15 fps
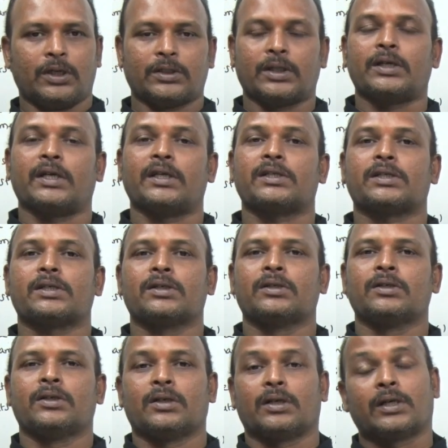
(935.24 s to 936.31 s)
that is
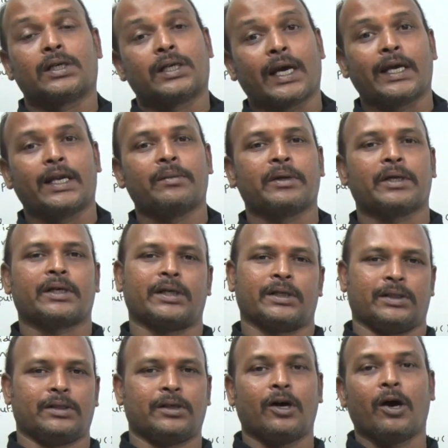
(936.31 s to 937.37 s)
dynamic
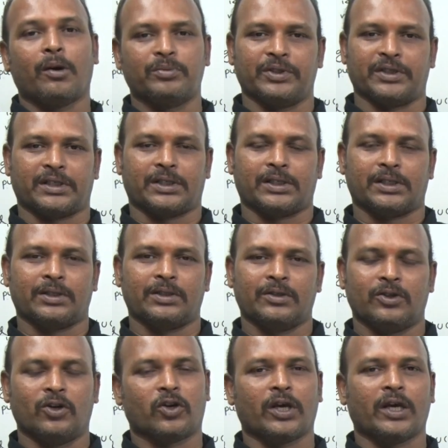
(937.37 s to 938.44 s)
objects,
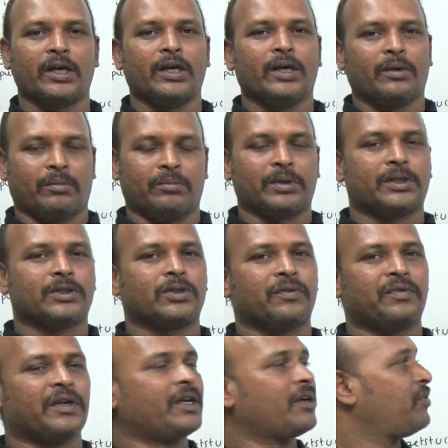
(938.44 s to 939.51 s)
okay. Because
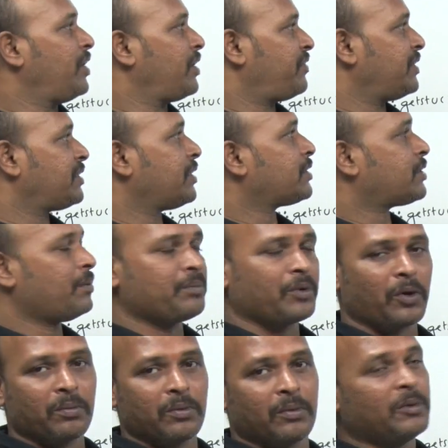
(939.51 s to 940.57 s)
of here we are facing some
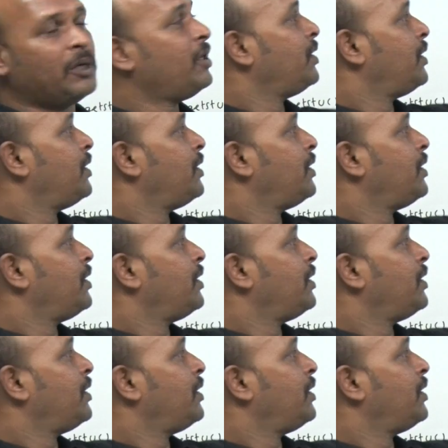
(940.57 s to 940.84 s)
problem.